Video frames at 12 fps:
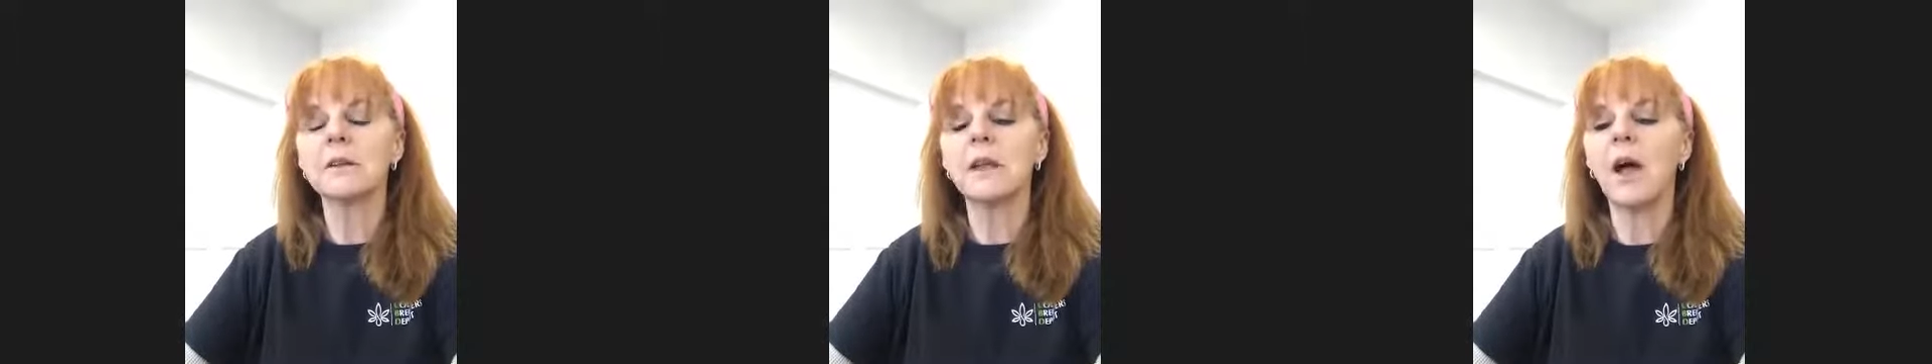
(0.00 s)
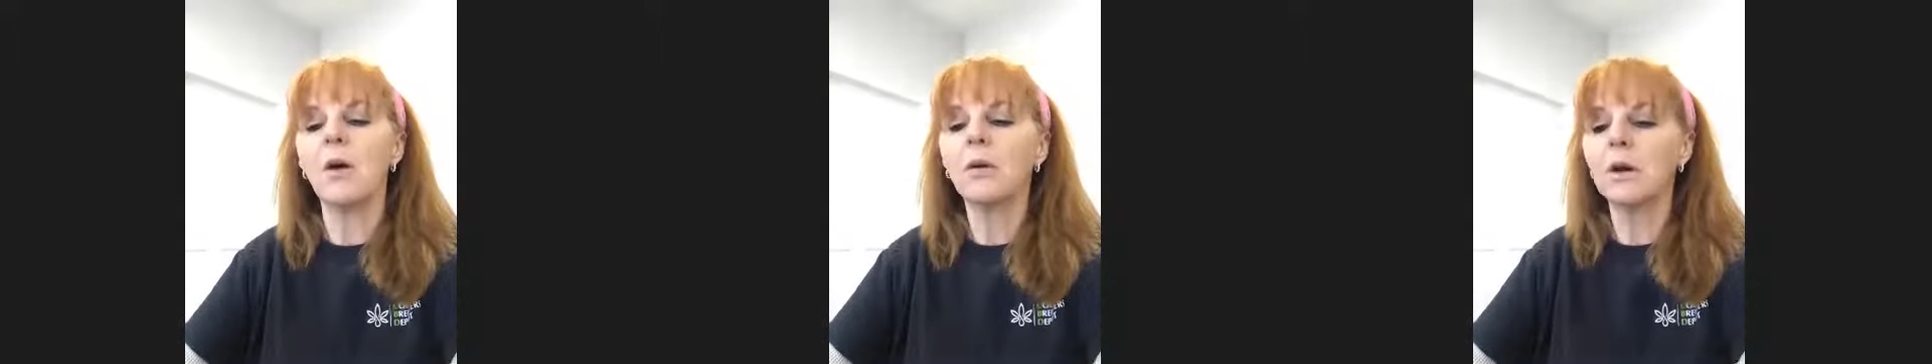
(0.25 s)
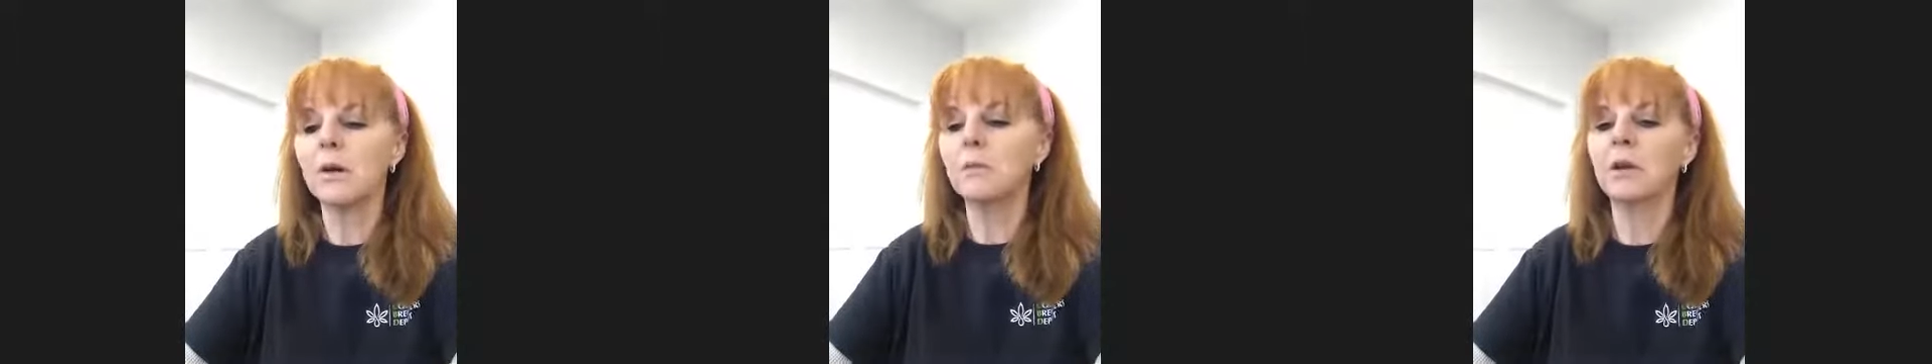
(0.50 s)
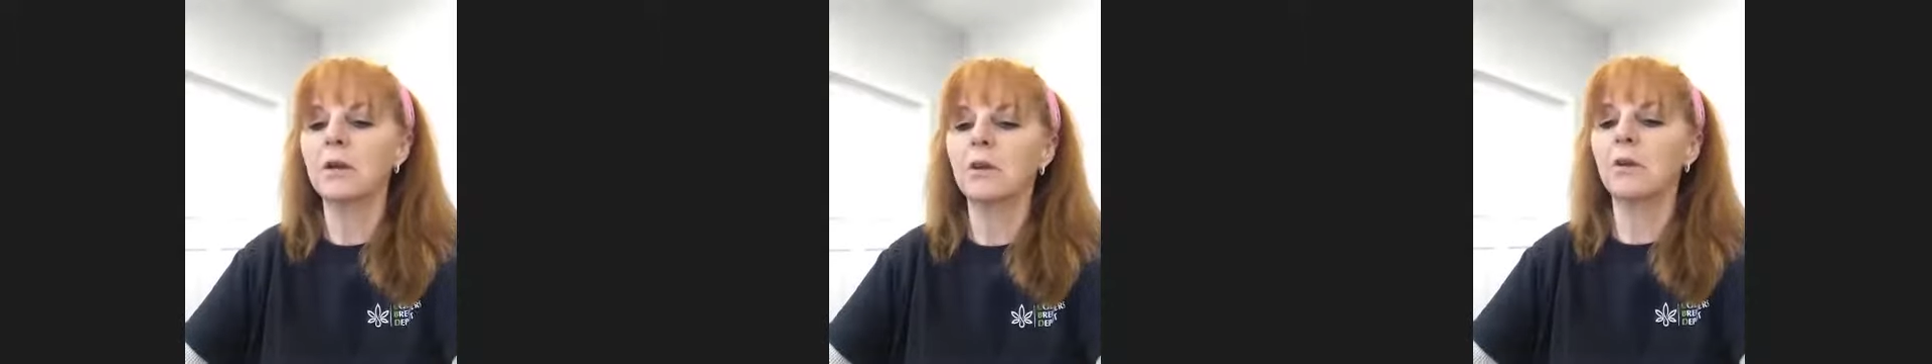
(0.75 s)
the outcome
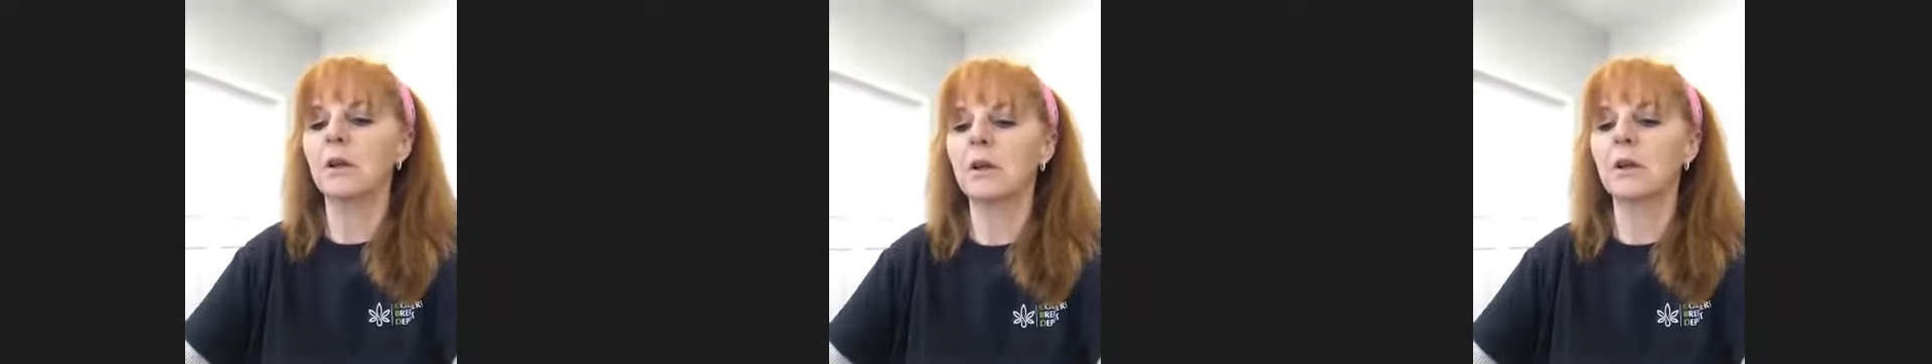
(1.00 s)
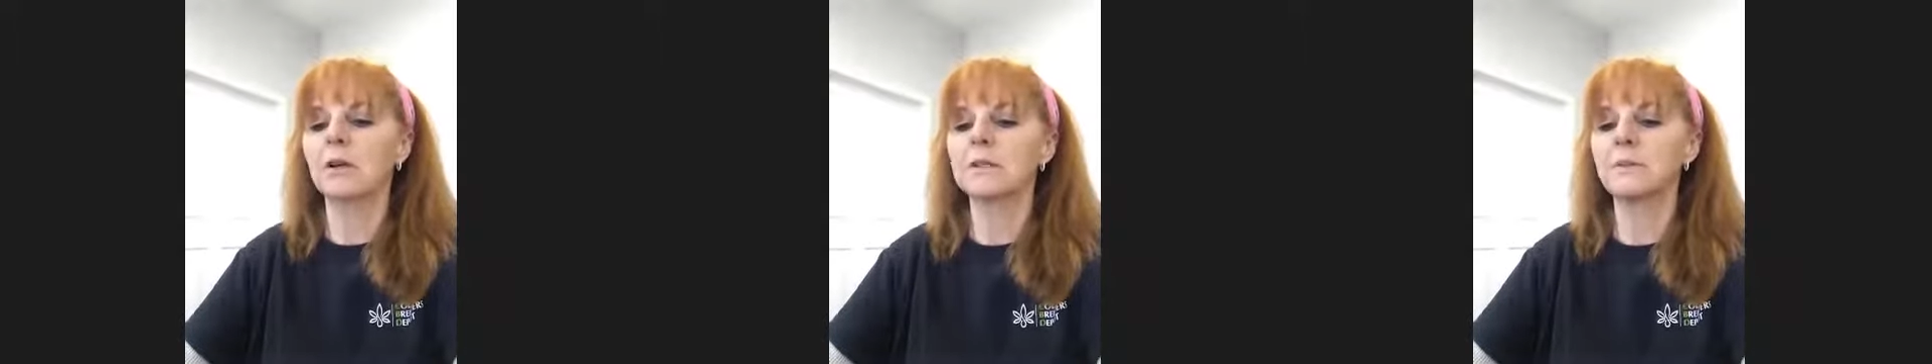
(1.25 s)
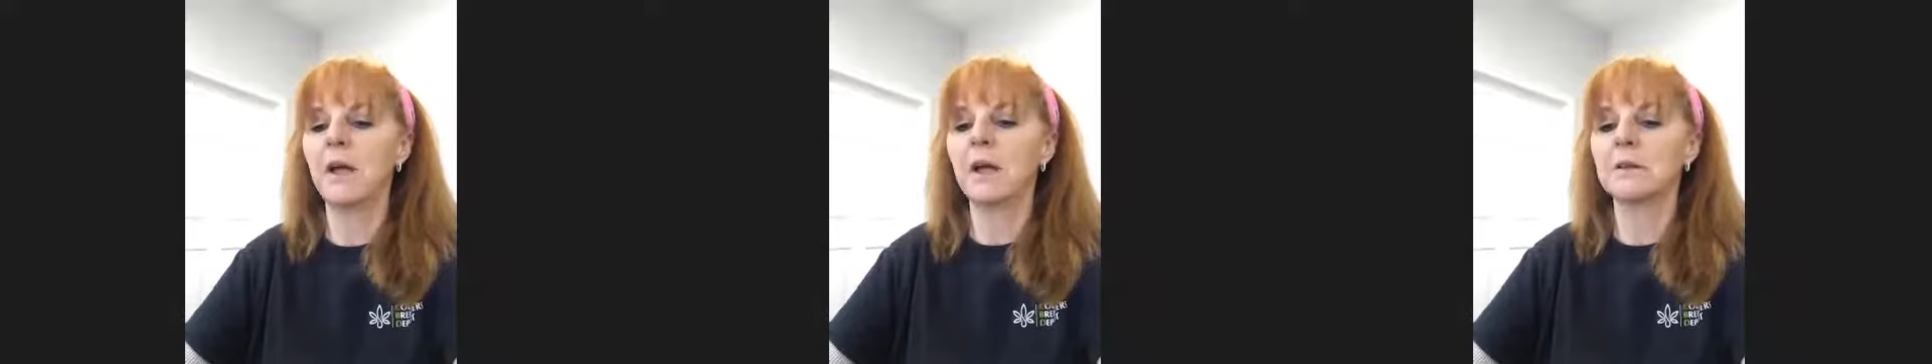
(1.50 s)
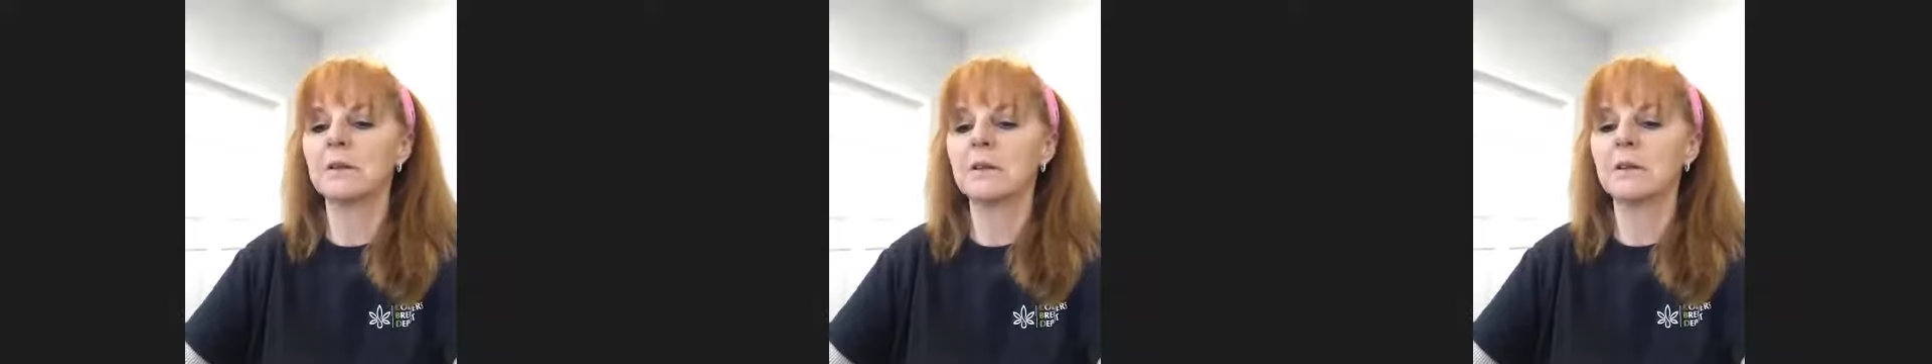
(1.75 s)
that you're going to expect.